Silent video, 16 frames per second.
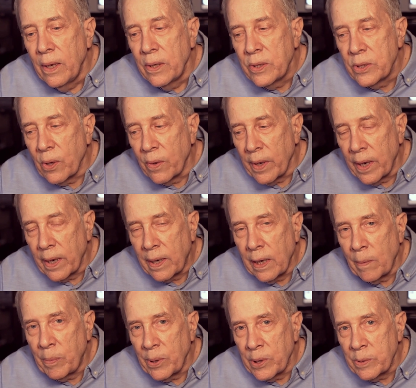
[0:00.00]
so that I
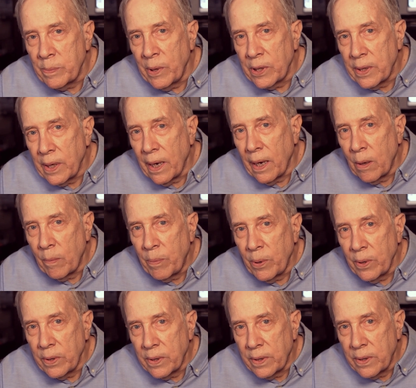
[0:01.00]
couple as much
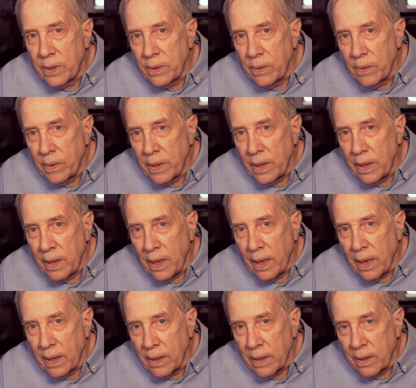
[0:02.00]
output to the
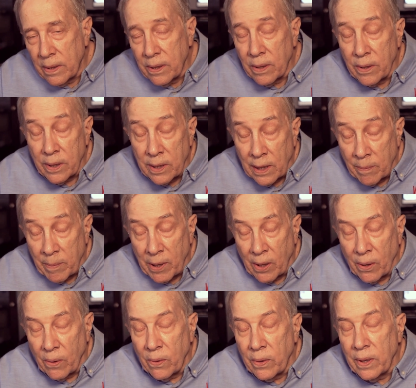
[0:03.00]
end to the dummy
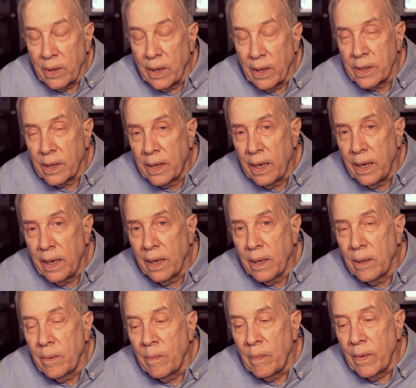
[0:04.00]
load as I
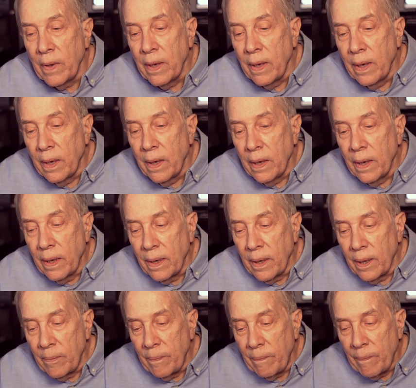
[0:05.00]
can.
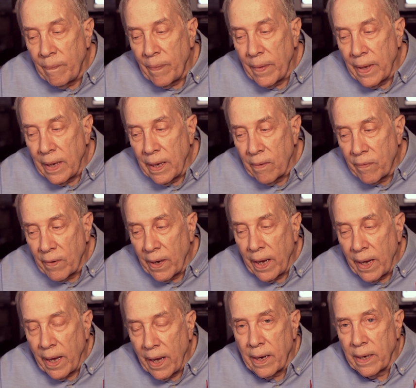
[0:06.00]
Um, if I
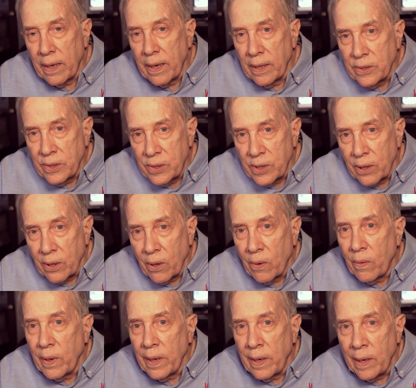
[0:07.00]
had it at
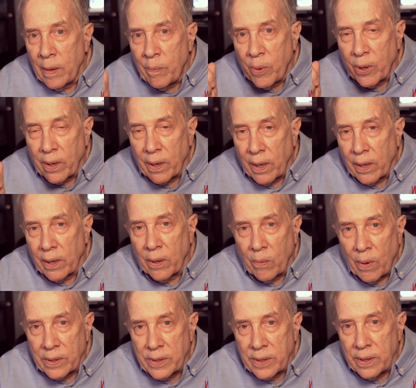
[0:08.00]
zero and I put 100
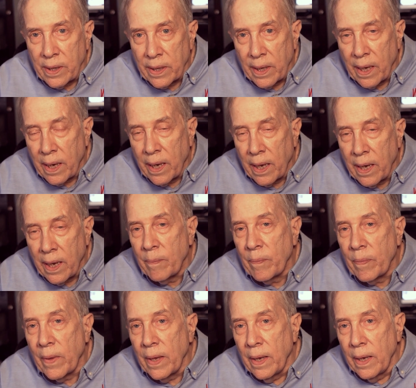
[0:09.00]
watts into that amp,
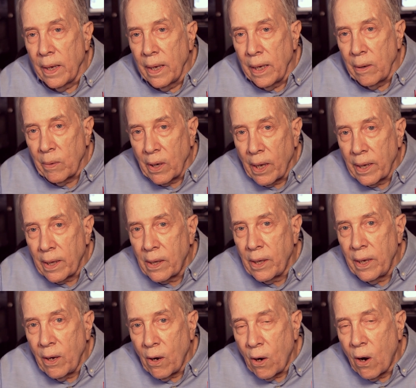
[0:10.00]
it would
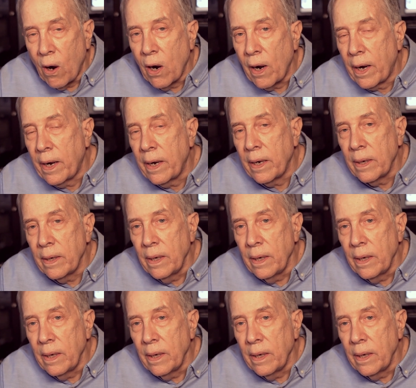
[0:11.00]
likely arc